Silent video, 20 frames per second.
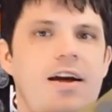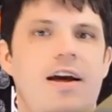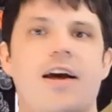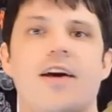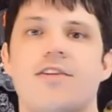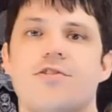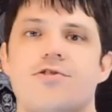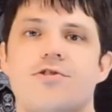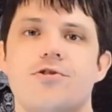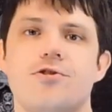
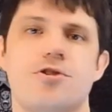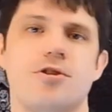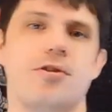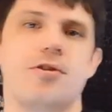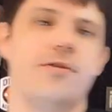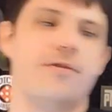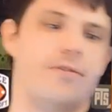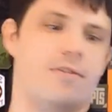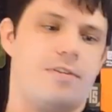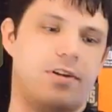As
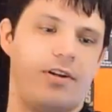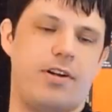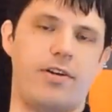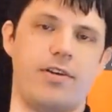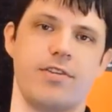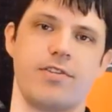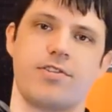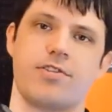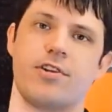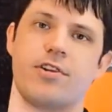usual,
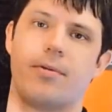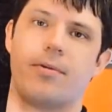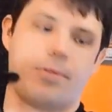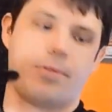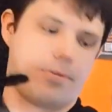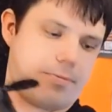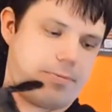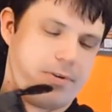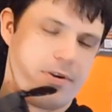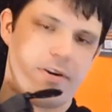start with
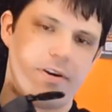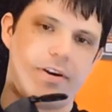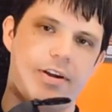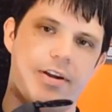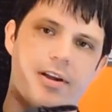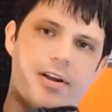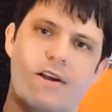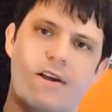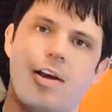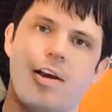the rear
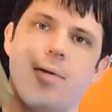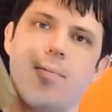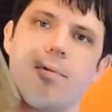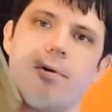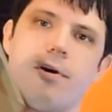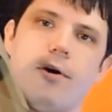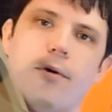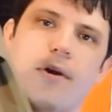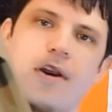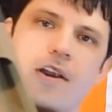and
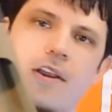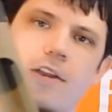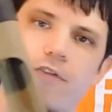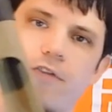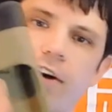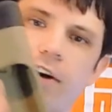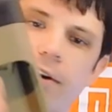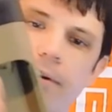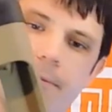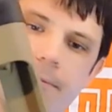work our way to the
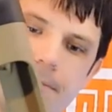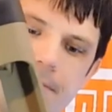front.